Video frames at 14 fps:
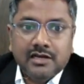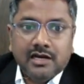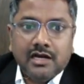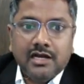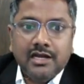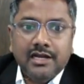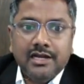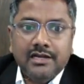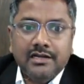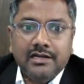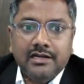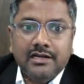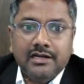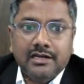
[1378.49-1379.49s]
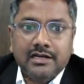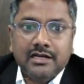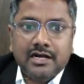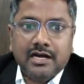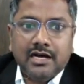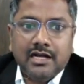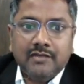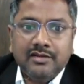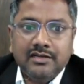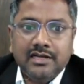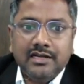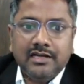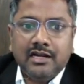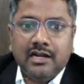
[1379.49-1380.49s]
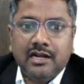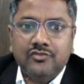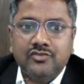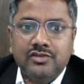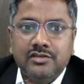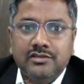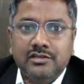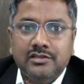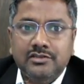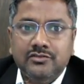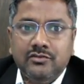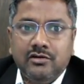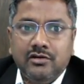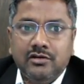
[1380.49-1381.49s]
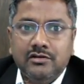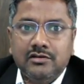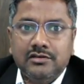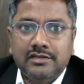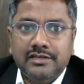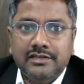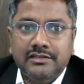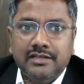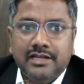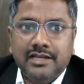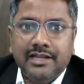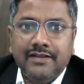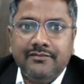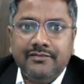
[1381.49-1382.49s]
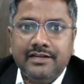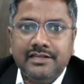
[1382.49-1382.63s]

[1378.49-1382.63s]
And carbon and hydrogen you want in the left hand